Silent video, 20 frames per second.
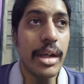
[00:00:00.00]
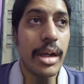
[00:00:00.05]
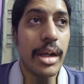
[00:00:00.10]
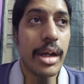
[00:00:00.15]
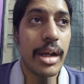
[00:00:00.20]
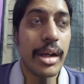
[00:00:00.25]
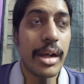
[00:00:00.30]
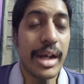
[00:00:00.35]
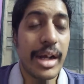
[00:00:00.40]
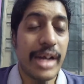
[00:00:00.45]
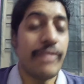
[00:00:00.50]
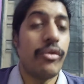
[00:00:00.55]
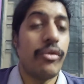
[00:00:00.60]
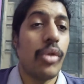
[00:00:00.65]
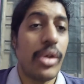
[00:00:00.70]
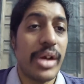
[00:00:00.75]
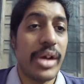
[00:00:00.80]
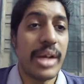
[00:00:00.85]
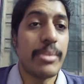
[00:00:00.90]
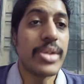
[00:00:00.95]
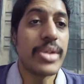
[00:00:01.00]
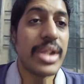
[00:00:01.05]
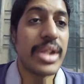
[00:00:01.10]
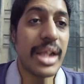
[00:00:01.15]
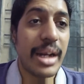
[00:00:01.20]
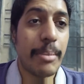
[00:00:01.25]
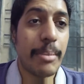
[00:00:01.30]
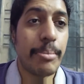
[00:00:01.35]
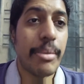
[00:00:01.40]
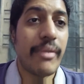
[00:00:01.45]
rightful dreams their
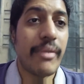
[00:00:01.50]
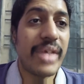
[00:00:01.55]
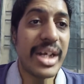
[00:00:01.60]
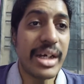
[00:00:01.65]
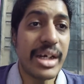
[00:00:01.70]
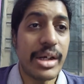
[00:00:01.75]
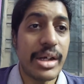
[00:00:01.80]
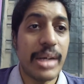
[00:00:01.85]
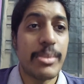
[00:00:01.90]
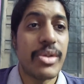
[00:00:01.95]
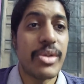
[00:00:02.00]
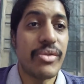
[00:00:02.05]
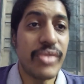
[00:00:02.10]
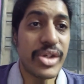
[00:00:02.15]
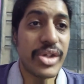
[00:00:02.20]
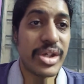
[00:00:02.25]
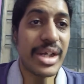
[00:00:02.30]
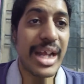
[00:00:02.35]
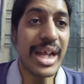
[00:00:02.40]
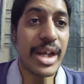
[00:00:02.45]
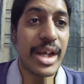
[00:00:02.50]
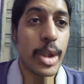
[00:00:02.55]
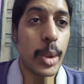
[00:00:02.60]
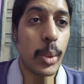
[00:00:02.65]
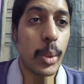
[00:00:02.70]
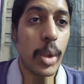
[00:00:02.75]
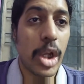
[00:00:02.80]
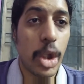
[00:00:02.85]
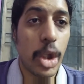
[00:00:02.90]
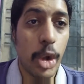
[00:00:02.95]
empowering dreams which can do
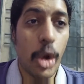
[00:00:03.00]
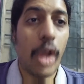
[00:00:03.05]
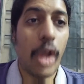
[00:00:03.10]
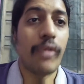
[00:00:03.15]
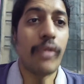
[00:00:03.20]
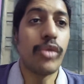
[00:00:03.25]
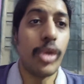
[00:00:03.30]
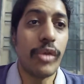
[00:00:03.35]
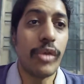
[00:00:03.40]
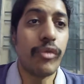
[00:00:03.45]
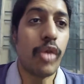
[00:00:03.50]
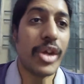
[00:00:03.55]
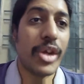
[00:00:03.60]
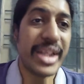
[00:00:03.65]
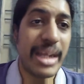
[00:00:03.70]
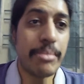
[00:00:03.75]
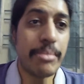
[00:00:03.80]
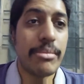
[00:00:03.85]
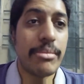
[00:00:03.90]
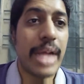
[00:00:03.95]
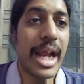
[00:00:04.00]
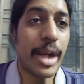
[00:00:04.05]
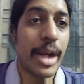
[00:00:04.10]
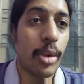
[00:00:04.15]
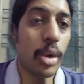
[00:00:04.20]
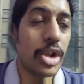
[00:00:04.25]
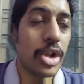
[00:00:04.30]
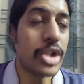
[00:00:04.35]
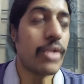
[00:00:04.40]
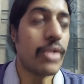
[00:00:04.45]
a lot of good for them and
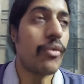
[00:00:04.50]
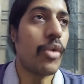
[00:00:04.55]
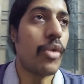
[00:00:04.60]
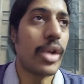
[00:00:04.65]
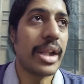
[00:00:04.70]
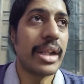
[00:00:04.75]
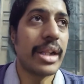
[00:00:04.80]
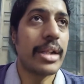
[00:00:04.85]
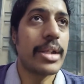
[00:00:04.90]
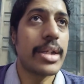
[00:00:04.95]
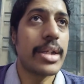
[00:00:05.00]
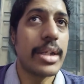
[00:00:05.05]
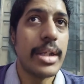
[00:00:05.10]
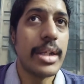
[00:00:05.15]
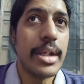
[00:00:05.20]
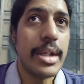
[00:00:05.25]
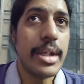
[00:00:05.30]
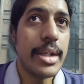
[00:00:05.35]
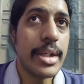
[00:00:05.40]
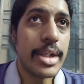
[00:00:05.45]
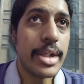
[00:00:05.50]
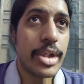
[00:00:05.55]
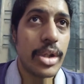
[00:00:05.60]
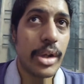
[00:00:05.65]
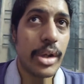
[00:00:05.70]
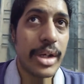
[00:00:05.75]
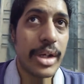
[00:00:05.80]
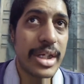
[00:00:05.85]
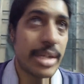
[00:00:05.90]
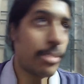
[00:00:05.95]
also for others so
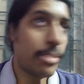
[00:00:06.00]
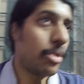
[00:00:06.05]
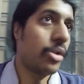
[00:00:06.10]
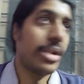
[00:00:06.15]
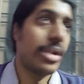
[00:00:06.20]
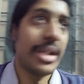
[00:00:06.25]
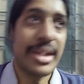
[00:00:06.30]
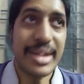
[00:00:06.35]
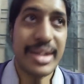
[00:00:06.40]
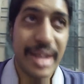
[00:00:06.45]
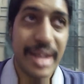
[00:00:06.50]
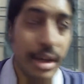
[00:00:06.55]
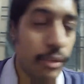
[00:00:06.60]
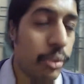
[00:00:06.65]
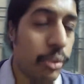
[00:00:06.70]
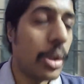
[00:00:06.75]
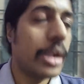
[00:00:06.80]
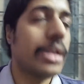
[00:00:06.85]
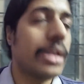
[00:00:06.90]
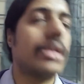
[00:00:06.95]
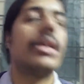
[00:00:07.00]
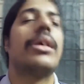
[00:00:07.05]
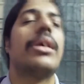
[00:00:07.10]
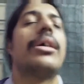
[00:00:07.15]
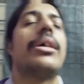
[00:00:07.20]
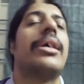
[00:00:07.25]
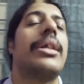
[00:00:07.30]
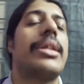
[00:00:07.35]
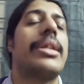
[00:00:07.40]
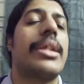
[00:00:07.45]
it's about the self-worth
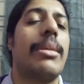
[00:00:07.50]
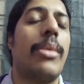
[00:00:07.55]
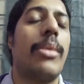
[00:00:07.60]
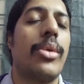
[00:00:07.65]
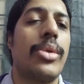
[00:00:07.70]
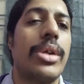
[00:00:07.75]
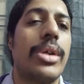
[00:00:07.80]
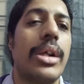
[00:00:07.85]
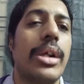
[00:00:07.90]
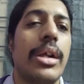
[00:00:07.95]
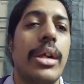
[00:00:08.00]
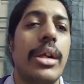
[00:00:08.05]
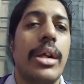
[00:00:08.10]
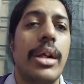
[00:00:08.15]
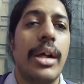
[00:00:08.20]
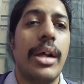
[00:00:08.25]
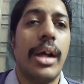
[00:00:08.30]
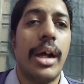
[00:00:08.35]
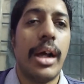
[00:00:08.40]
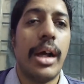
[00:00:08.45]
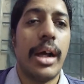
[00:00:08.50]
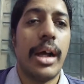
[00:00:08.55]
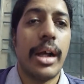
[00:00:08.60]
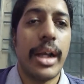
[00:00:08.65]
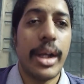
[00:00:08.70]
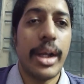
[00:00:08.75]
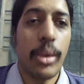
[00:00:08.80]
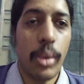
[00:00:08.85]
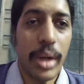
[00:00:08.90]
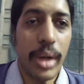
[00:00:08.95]
it's about uh,
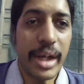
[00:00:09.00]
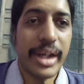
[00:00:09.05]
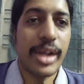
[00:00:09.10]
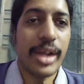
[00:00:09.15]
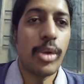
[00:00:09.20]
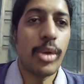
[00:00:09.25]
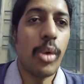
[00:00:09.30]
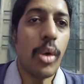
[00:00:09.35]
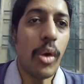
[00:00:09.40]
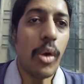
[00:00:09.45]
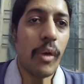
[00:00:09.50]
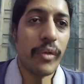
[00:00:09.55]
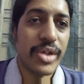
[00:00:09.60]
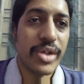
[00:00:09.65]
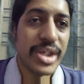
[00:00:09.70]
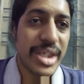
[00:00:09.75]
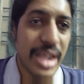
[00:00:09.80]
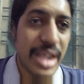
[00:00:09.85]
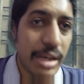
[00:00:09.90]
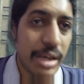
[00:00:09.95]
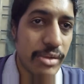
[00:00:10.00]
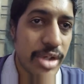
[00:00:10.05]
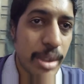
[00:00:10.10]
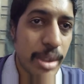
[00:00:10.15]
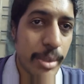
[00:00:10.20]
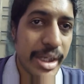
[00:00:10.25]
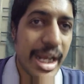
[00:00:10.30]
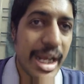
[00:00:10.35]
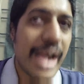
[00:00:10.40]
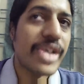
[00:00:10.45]
you know letting go of
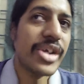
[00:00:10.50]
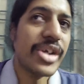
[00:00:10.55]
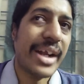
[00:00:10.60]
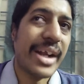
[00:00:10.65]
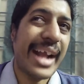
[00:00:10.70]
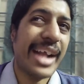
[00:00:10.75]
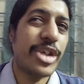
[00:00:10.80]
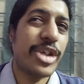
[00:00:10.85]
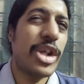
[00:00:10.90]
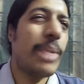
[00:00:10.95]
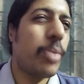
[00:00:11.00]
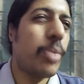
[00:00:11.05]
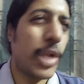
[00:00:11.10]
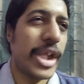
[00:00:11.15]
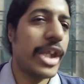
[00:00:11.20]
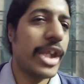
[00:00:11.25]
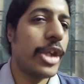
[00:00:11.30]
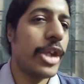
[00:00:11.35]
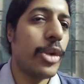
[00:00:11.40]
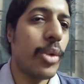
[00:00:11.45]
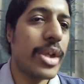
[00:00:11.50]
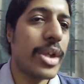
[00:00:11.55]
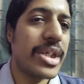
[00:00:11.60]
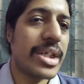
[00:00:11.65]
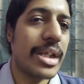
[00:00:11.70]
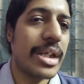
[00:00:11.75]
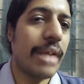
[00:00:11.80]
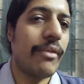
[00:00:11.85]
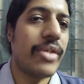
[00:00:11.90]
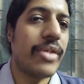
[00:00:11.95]
self-sabotage and actually putting
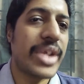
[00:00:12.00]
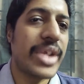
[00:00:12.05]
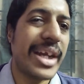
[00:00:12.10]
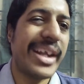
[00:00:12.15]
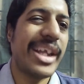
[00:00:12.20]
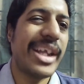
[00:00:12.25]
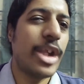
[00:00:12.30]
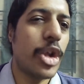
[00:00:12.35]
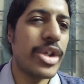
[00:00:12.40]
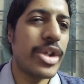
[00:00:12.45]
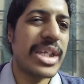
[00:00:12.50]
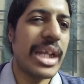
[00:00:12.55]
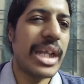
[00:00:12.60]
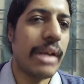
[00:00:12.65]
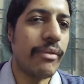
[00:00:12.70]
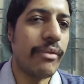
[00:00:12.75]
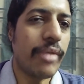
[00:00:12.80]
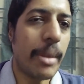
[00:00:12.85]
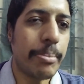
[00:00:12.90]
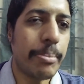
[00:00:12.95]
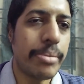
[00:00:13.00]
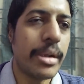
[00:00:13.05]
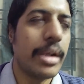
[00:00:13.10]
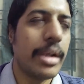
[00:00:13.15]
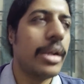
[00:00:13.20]
yourself setting yourself up